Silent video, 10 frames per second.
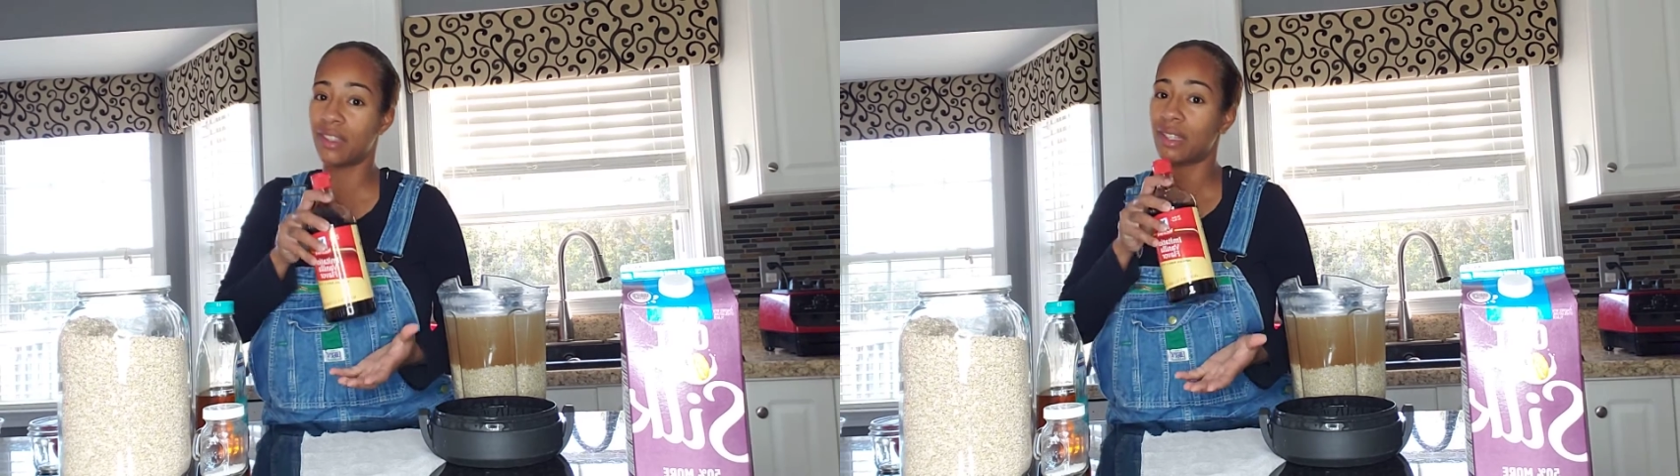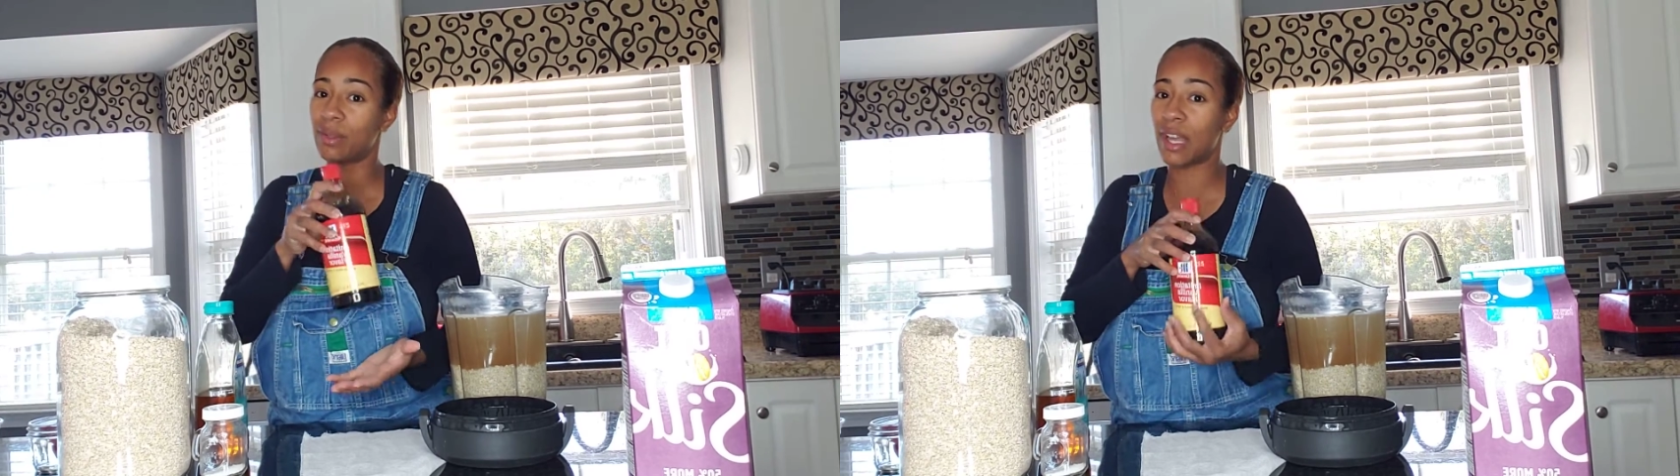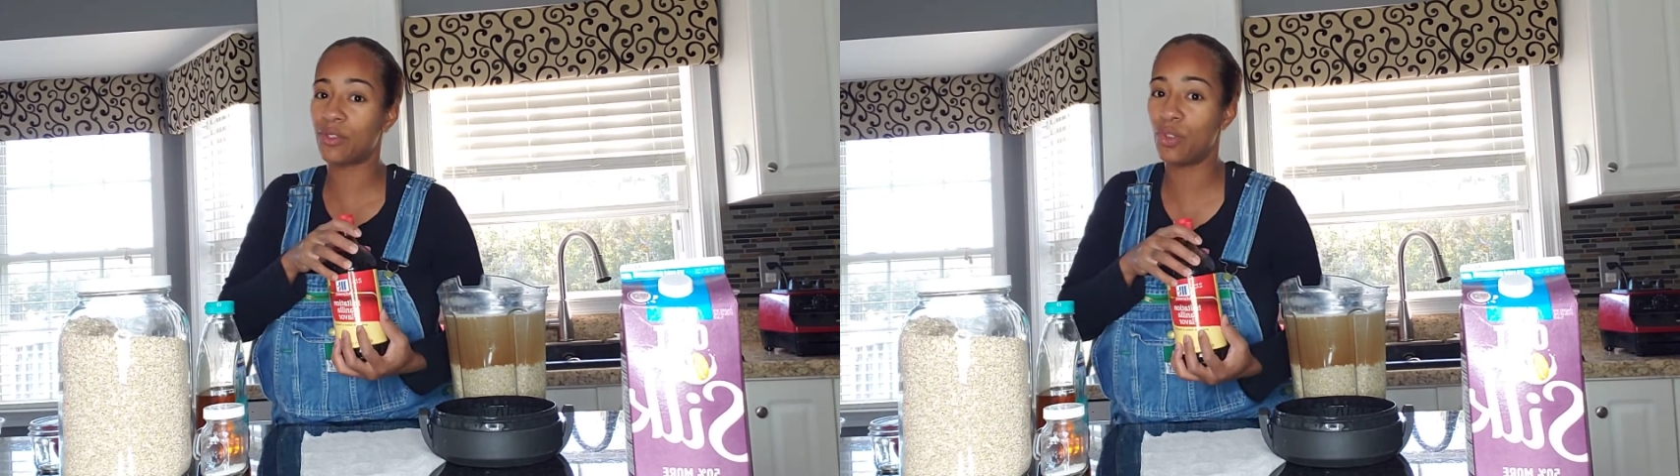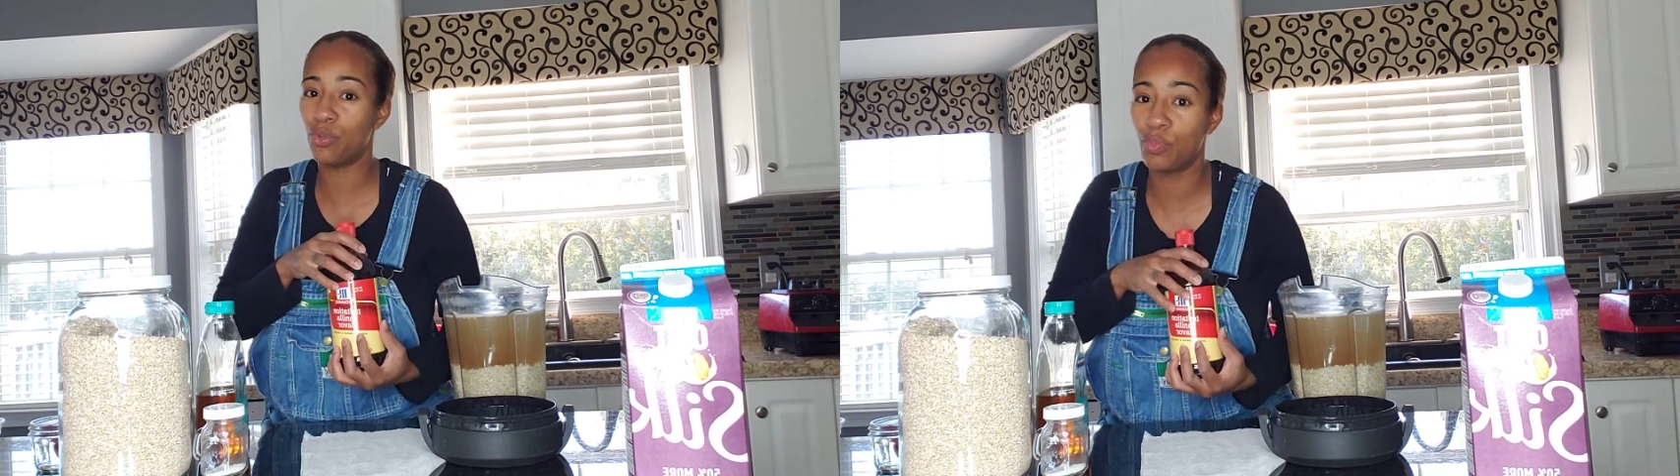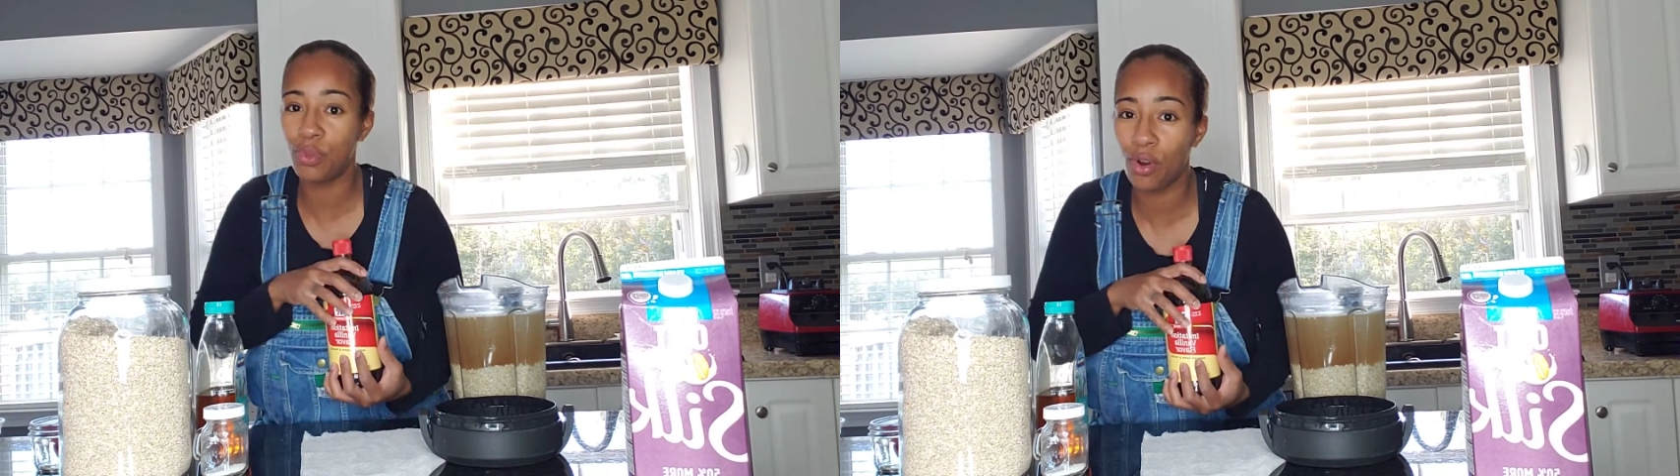Sometimes we
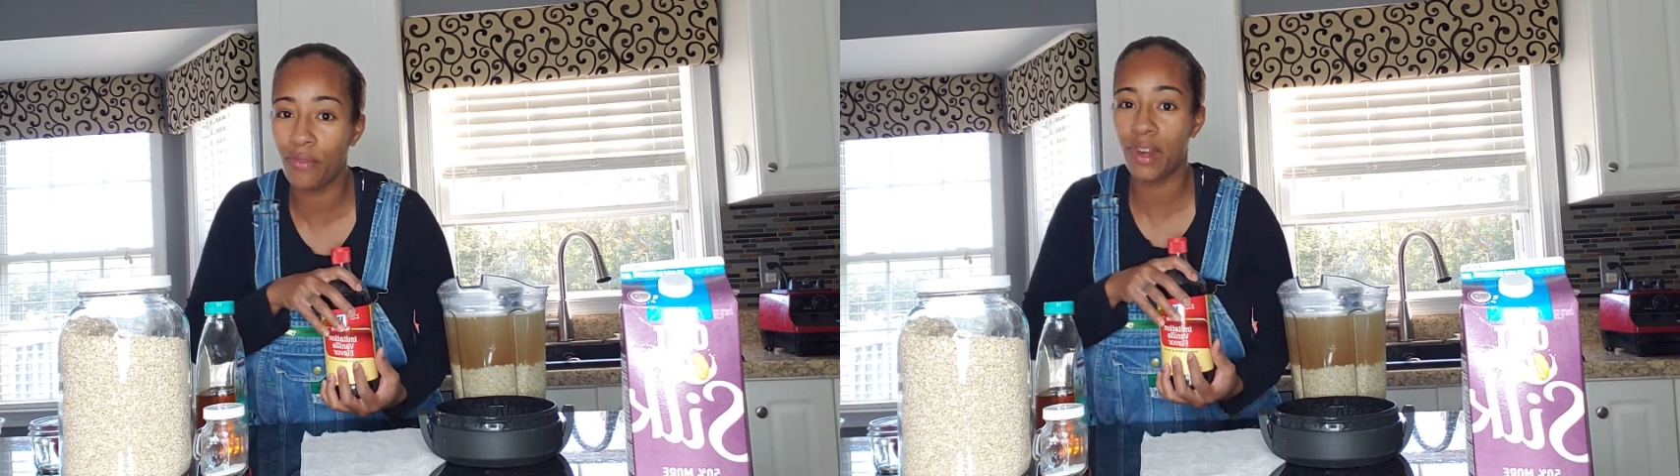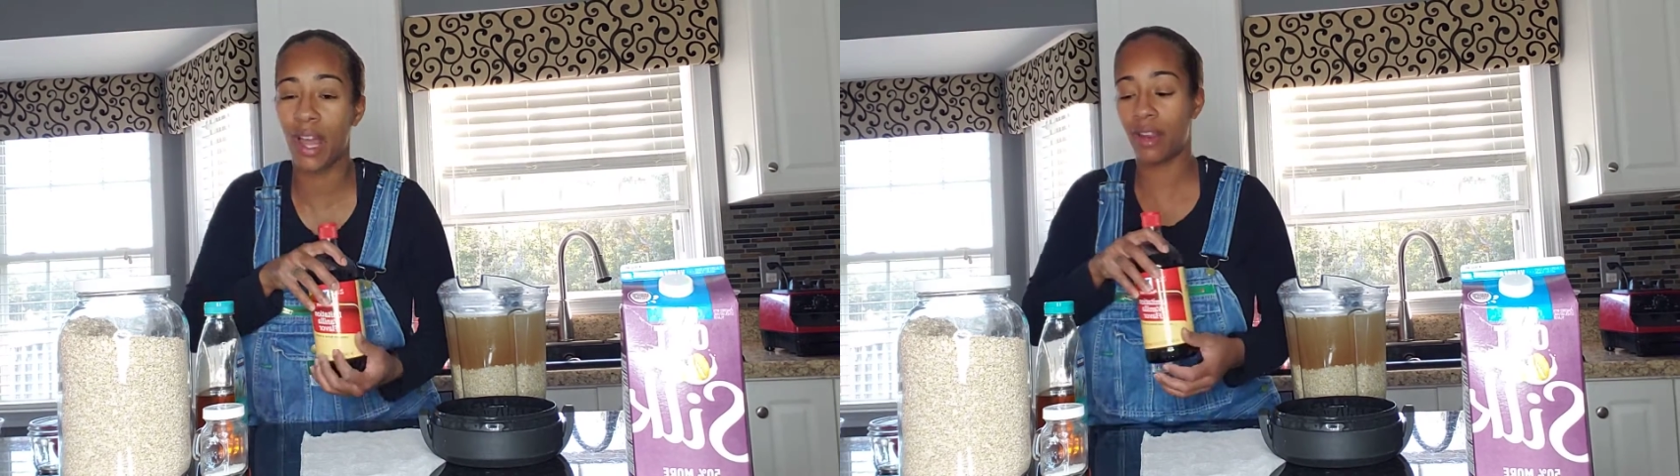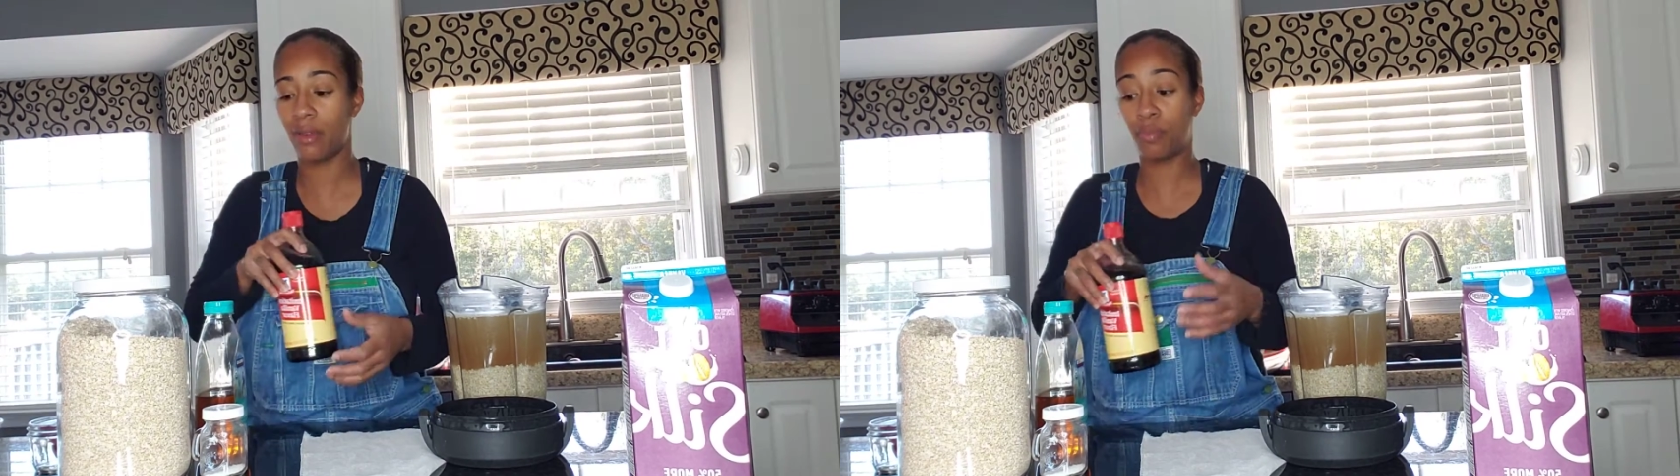use pure vanilla.